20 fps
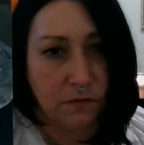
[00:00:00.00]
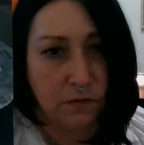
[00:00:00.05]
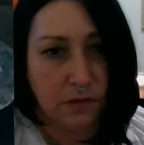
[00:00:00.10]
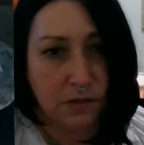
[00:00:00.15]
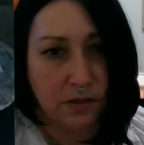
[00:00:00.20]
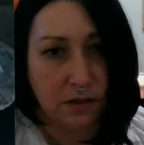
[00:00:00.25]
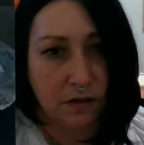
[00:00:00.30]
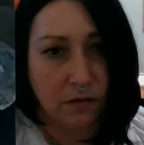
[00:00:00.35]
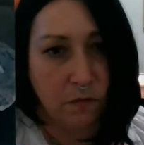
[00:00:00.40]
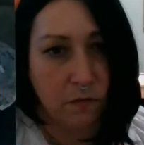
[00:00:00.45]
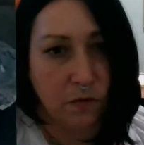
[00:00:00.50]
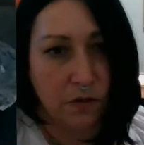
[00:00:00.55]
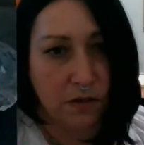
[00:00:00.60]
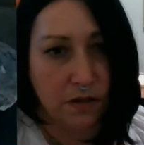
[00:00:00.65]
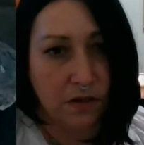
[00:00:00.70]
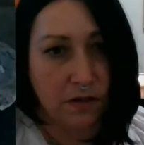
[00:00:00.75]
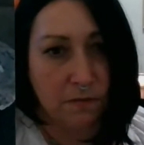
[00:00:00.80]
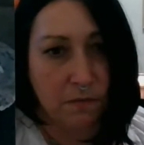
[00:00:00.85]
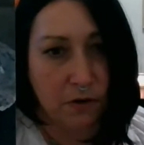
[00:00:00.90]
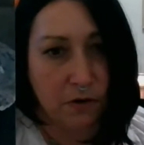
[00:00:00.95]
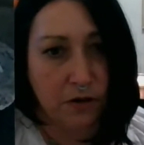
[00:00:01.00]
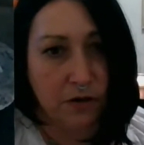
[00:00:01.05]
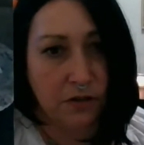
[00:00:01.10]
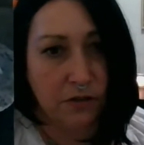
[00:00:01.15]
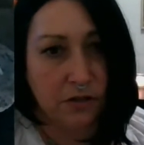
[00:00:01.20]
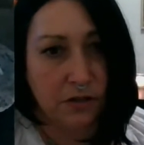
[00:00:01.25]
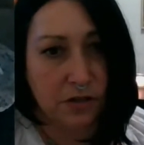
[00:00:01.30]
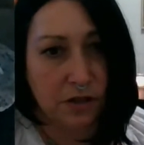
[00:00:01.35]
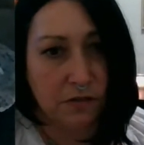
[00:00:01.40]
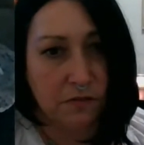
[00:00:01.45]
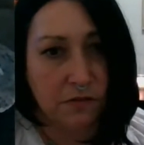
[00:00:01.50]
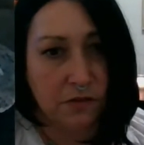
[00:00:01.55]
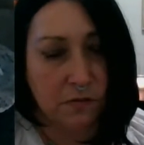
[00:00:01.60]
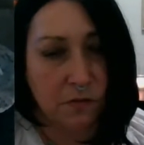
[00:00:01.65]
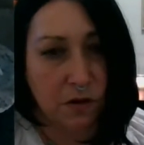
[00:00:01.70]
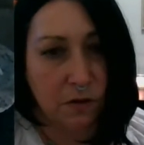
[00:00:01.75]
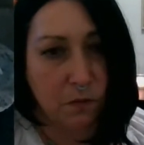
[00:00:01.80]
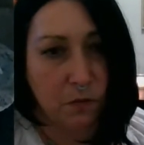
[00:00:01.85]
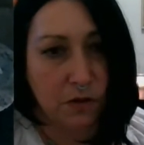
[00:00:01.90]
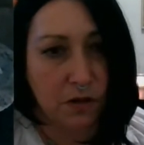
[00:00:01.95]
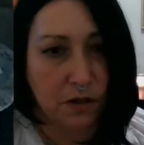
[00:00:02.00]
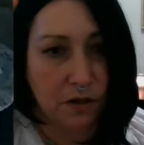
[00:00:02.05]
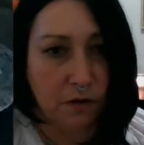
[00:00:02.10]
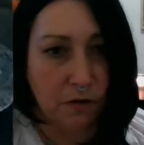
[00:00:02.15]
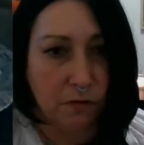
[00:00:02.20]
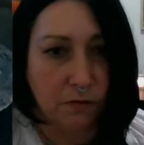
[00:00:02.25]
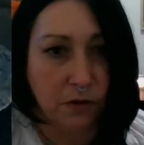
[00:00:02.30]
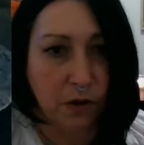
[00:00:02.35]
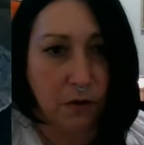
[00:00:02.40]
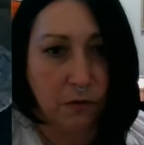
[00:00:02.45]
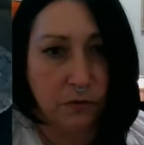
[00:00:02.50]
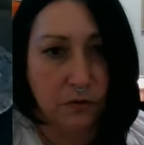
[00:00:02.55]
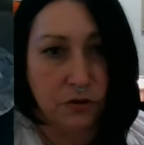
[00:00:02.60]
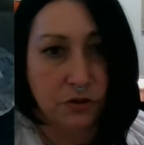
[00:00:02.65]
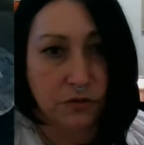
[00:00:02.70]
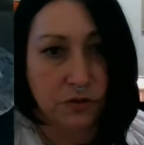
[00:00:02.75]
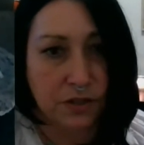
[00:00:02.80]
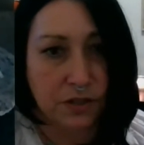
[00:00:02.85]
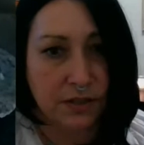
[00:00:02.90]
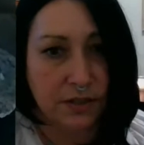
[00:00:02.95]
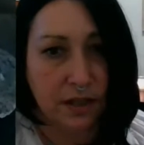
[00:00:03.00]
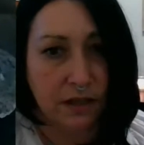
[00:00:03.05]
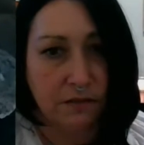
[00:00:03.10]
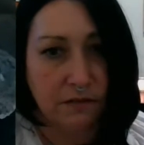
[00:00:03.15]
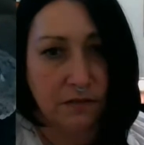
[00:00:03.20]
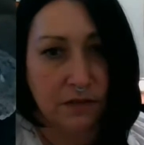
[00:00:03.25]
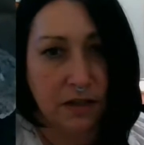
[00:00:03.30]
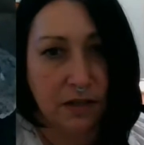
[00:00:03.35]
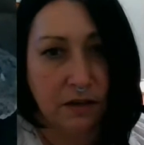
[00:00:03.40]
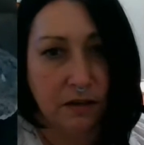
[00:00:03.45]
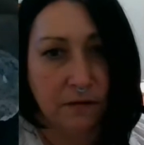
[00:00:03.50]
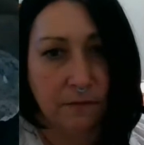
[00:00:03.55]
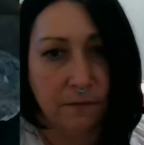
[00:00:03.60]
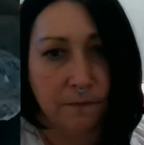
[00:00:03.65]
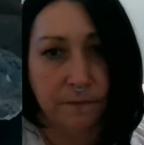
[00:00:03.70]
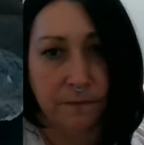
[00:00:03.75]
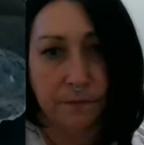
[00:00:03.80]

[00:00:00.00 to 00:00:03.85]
was on one of the marker stones around one of the old oak trees out there.